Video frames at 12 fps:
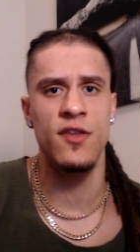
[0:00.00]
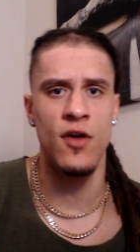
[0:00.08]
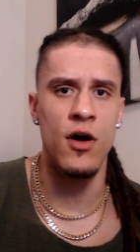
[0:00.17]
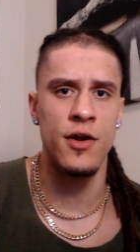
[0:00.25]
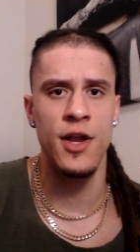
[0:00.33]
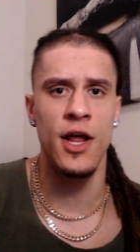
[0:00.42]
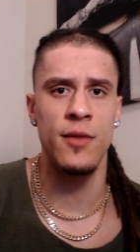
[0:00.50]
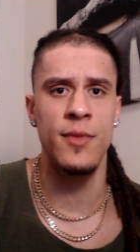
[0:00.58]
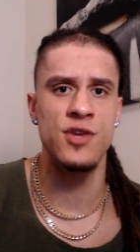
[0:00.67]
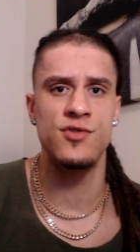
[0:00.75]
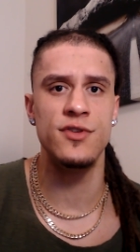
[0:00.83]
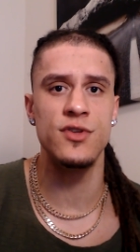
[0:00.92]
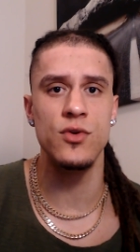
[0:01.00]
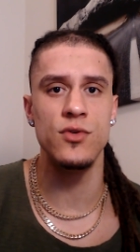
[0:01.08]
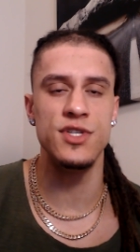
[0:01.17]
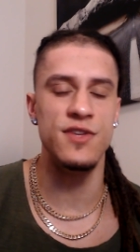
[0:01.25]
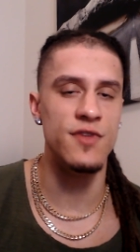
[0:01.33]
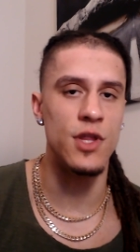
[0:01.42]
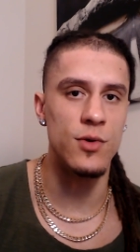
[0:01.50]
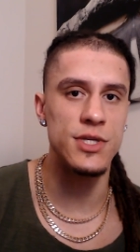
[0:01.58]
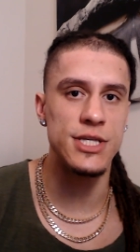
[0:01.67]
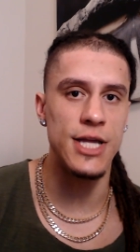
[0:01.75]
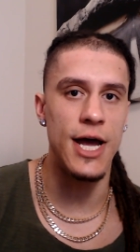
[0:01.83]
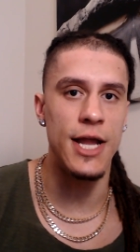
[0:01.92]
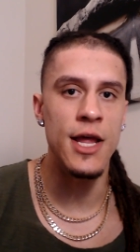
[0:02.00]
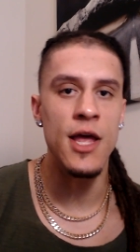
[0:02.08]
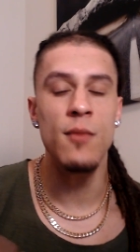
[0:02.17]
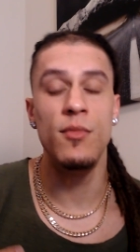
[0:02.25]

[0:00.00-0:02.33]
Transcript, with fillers: taught in elementary schools, even though it's not.